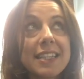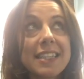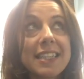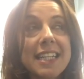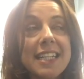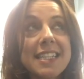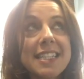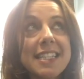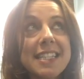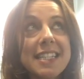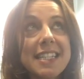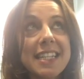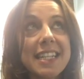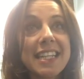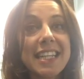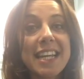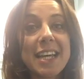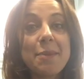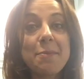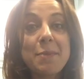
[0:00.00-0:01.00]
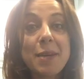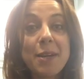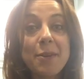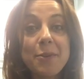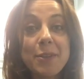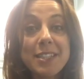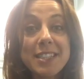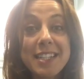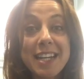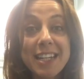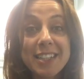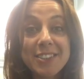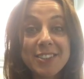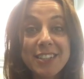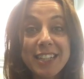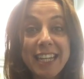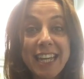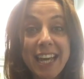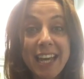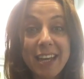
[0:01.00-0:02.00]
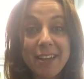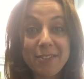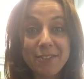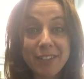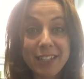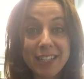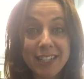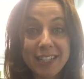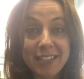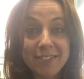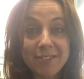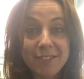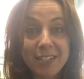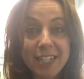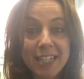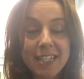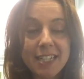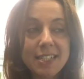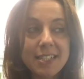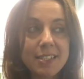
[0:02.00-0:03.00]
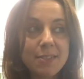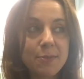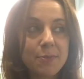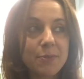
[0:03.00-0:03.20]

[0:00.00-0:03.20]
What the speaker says: let's see, I met with Dr. Kevin, right,